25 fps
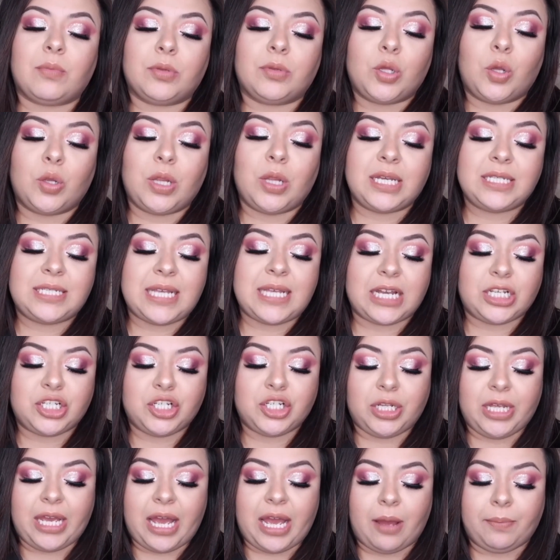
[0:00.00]
Lola's
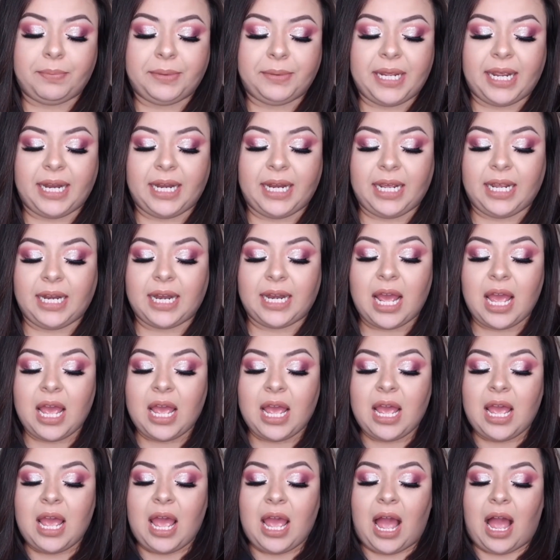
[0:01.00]
actually updating
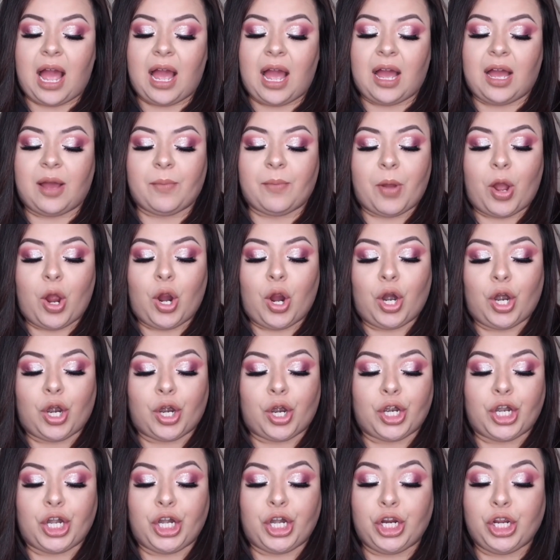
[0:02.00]
um,
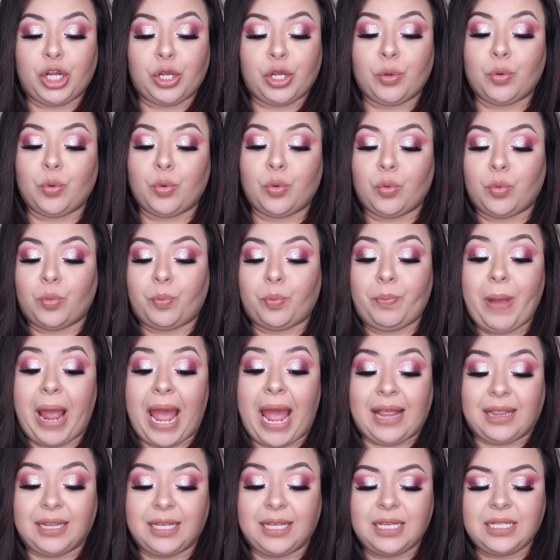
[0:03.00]
her new
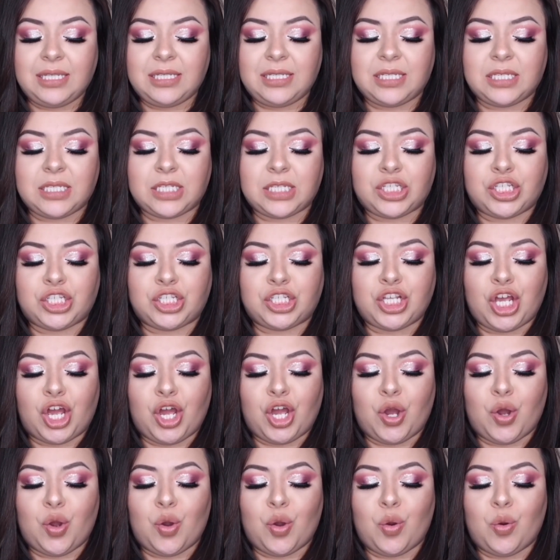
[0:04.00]
palettes
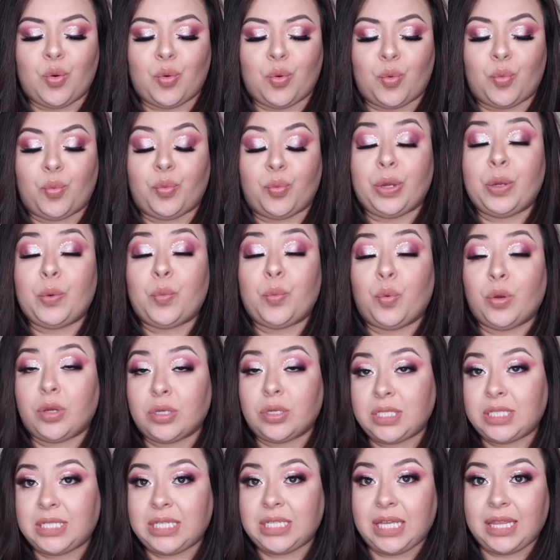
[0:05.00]
so we will
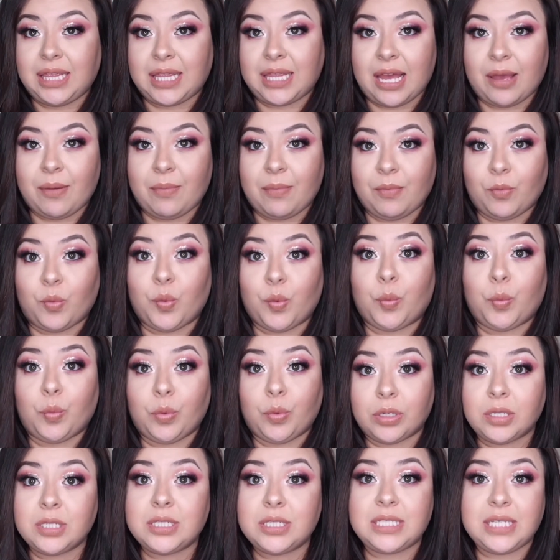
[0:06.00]
see them we
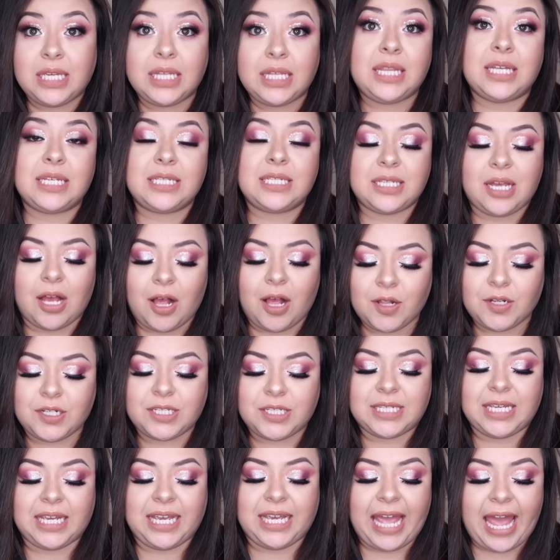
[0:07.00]
will see these
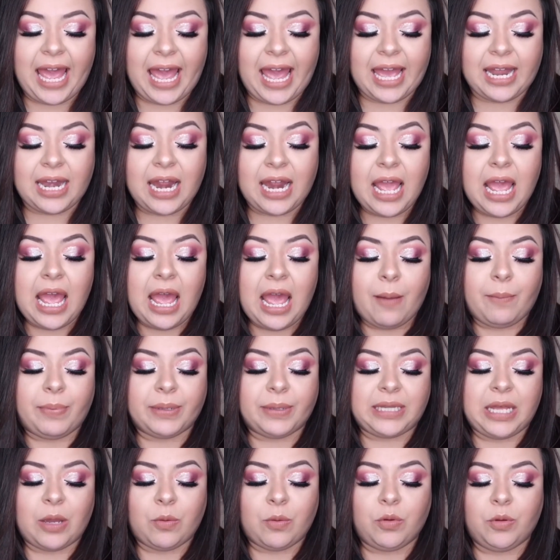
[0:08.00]
colors again
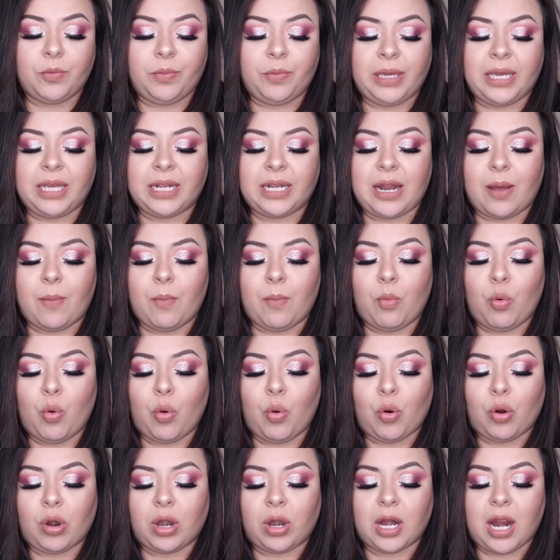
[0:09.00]
but they will be in a
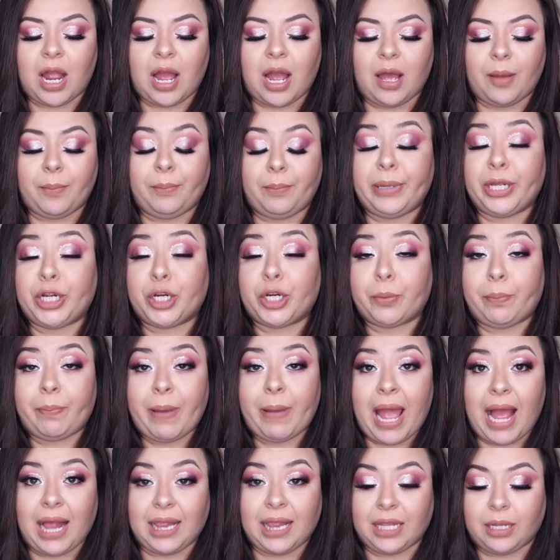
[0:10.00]
more uh, bigger
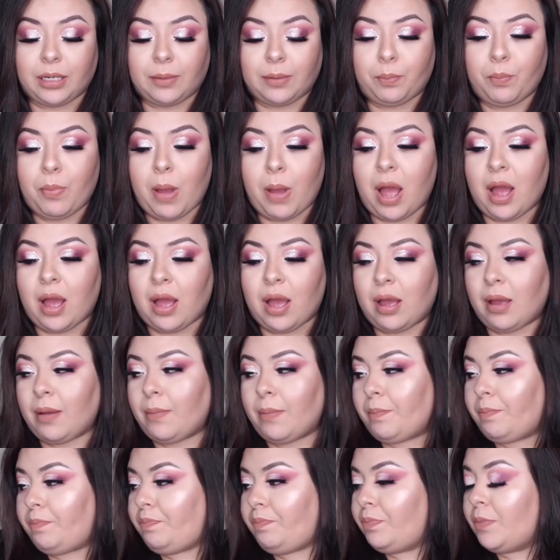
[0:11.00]
palette
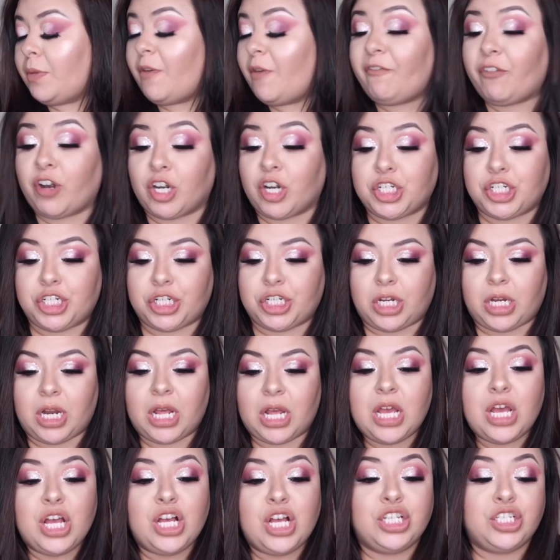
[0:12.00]
um, version
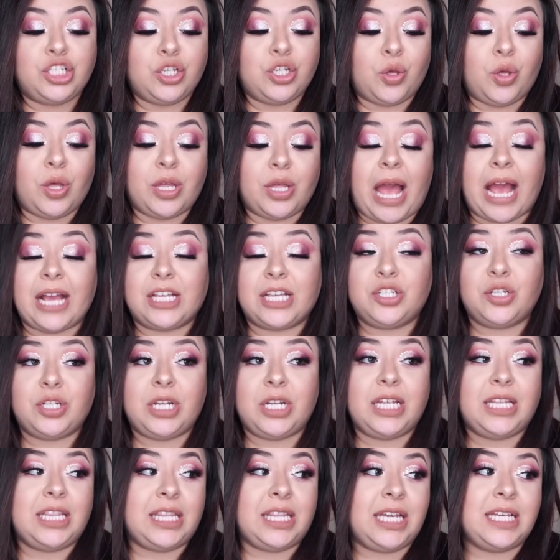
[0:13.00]
so
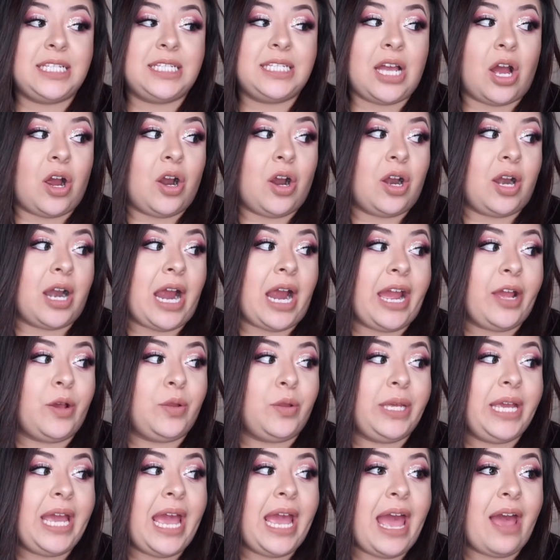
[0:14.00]
actually these are I
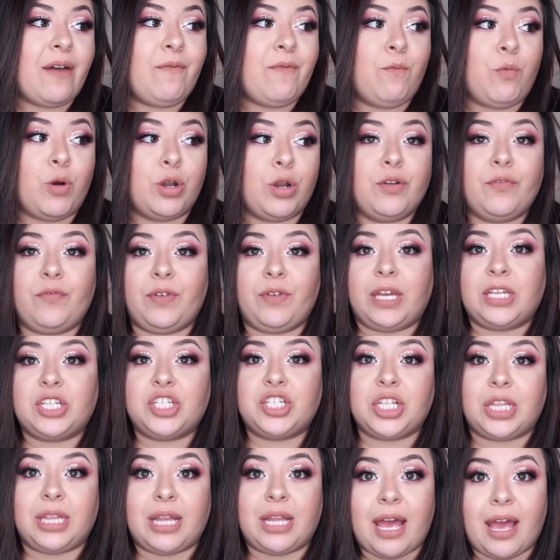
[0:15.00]
only have one of
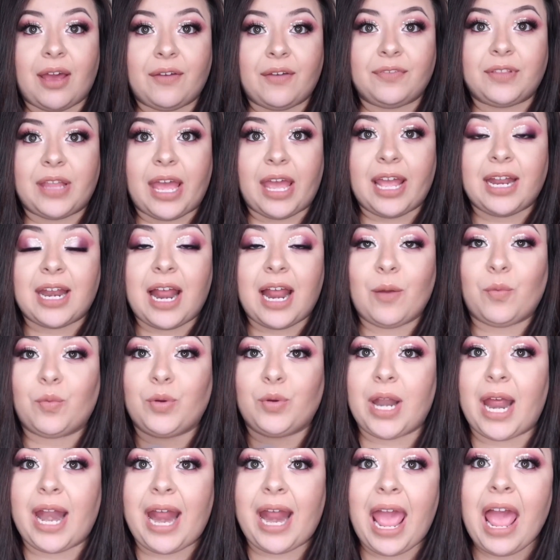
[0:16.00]
each left and I will
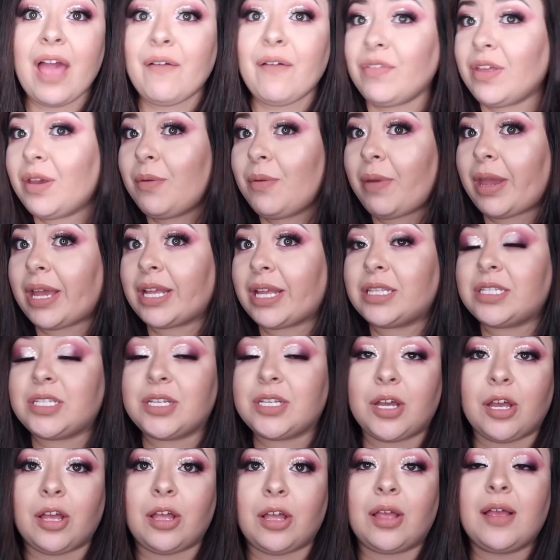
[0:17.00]
not have them
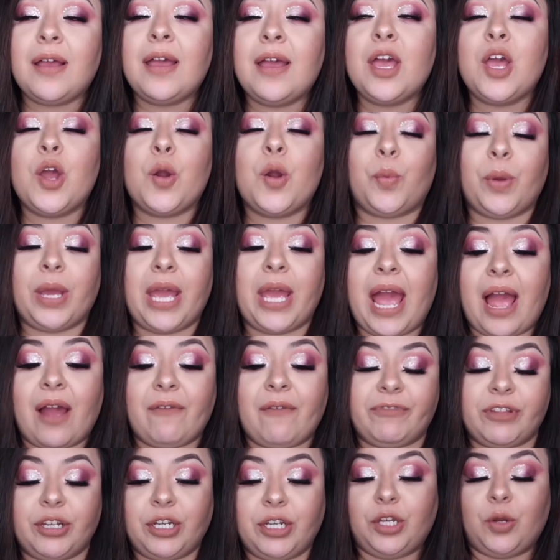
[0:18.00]
until we
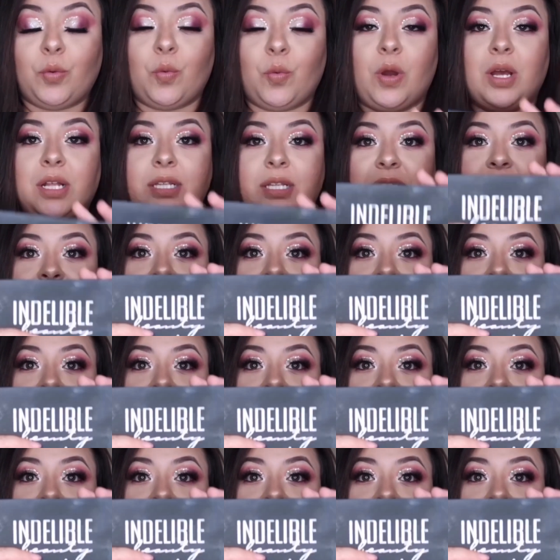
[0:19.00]
have the new ones